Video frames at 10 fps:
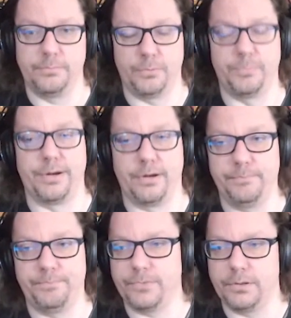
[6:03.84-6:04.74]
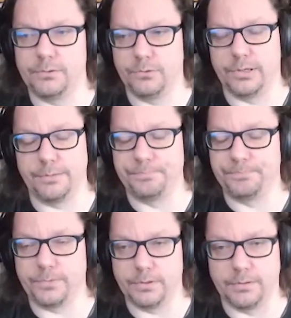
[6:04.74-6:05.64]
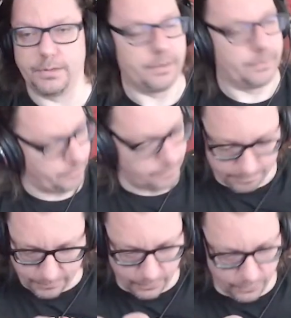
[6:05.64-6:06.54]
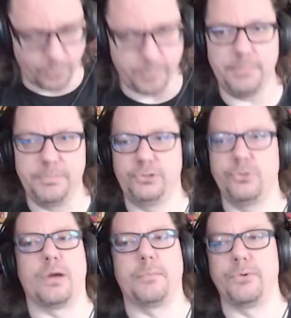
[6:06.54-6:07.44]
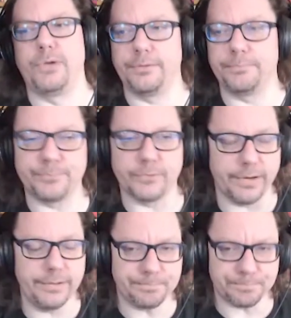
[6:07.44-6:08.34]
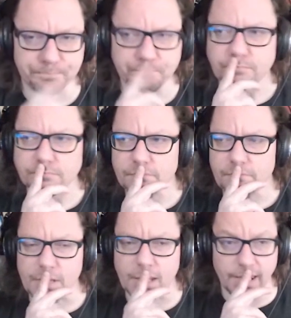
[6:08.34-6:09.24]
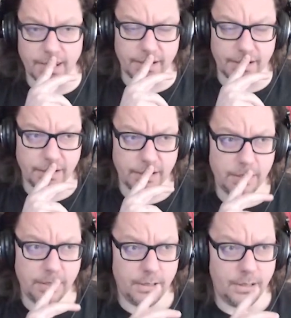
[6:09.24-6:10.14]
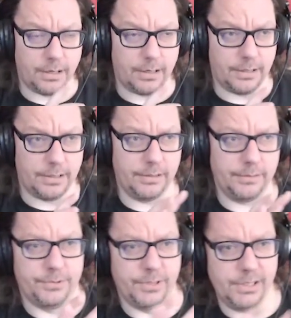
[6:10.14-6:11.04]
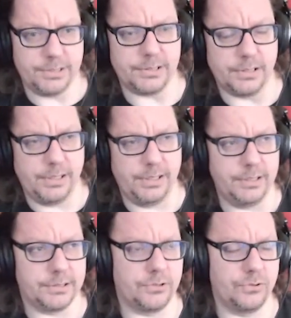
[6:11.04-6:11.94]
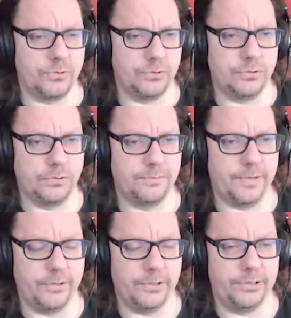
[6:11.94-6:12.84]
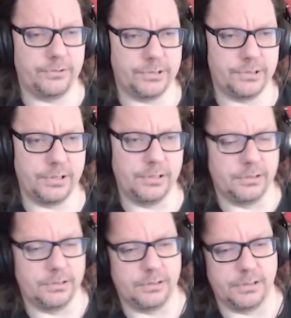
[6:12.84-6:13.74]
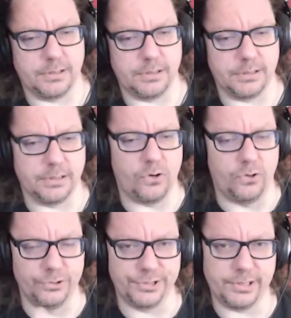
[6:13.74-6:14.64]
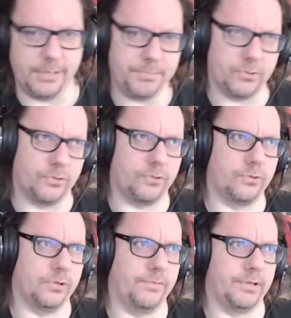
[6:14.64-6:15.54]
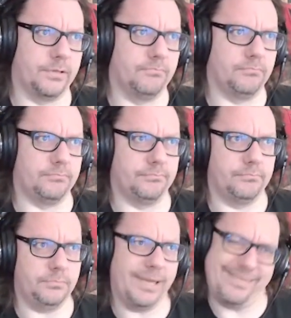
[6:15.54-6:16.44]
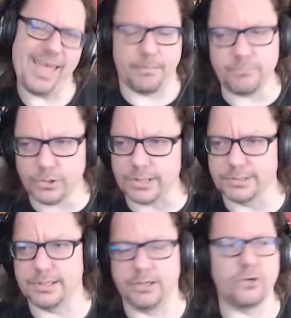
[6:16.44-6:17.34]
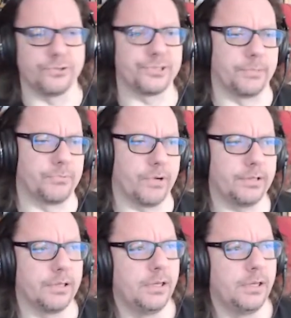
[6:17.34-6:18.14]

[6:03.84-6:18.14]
properly together. You may be sure about that, right? And this leads to very interesting concept, or even, we can say concept, right?